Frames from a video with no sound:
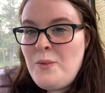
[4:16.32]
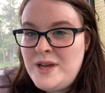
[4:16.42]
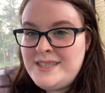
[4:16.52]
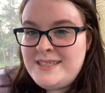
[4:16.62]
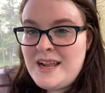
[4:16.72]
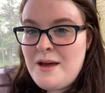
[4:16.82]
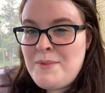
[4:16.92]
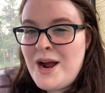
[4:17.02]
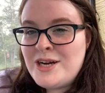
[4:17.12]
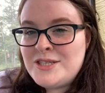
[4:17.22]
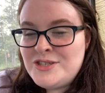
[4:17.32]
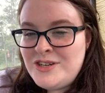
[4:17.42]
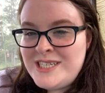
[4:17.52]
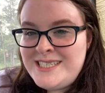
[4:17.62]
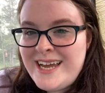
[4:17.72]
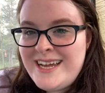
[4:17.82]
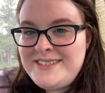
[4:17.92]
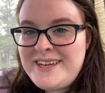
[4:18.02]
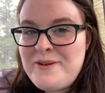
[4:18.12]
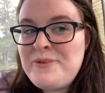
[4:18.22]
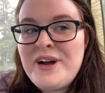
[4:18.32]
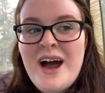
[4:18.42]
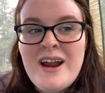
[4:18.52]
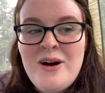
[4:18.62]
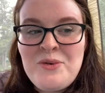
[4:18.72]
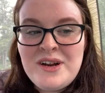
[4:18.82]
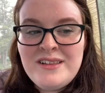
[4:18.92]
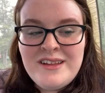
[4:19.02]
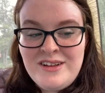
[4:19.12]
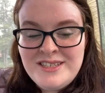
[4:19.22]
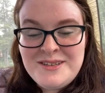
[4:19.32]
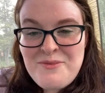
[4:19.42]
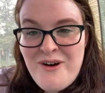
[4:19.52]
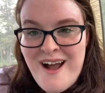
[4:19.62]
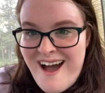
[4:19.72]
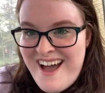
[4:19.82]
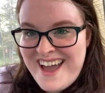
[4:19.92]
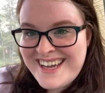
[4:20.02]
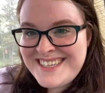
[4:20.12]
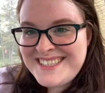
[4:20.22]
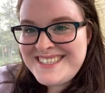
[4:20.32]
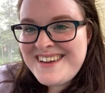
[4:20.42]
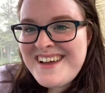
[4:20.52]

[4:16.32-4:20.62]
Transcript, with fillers: we set up our screen tent and we got Owen a little surprise.